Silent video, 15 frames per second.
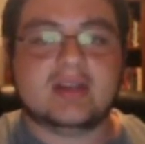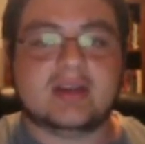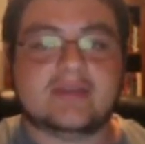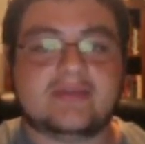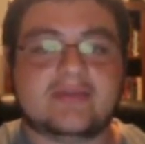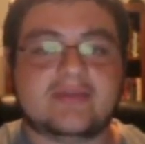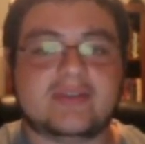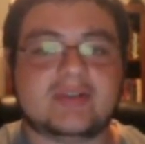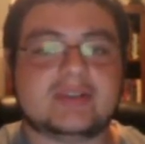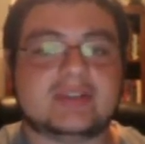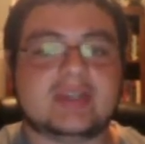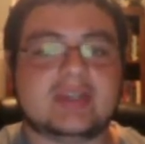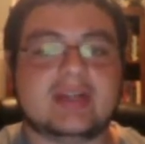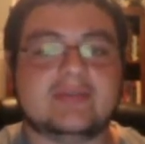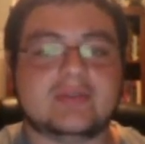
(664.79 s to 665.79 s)
A
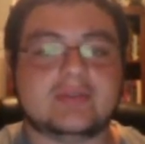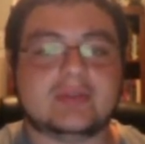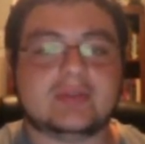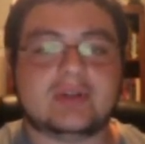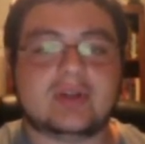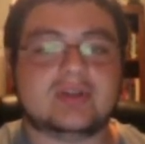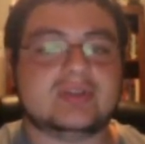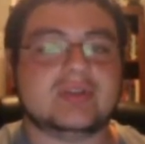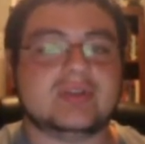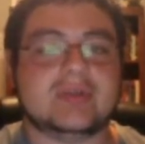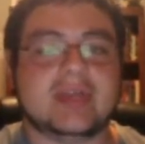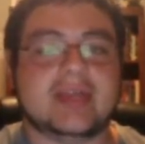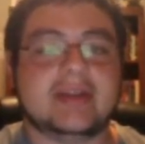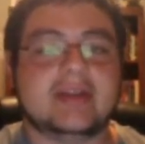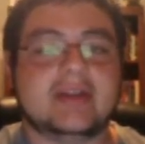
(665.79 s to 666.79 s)
first level could also
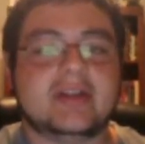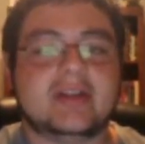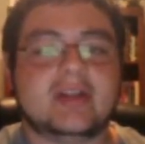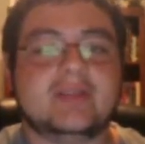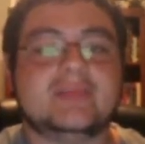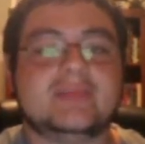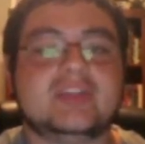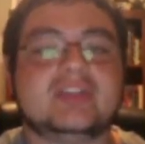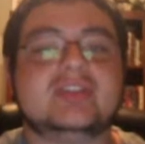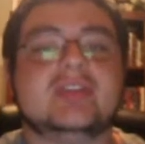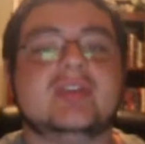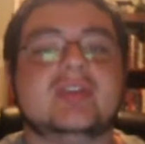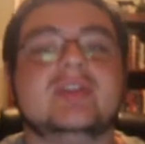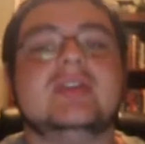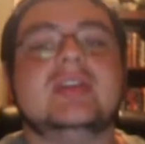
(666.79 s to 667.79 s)
get
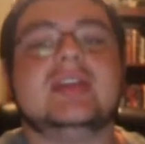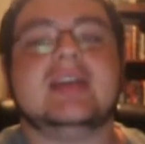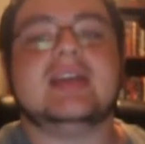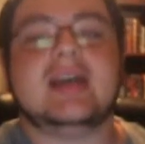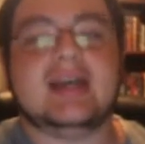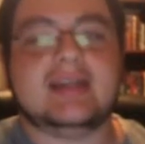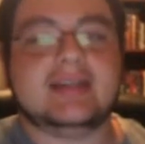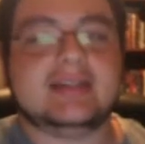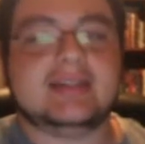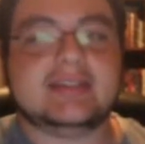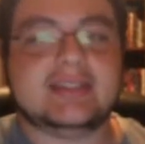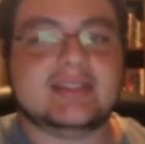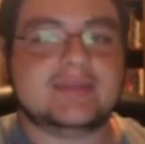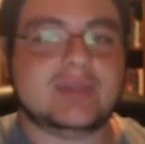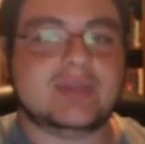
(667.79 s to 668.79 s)
absurdly high
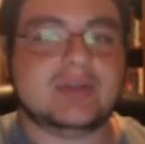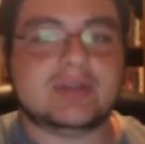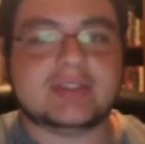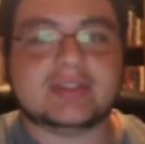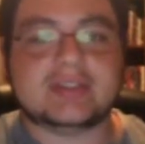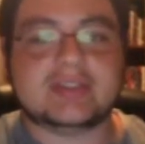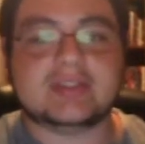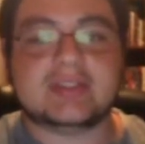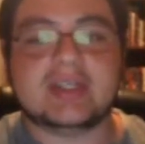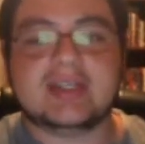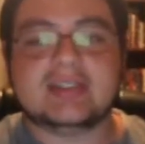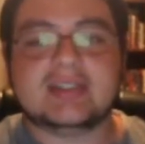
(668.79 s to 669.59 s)
AC bonuses,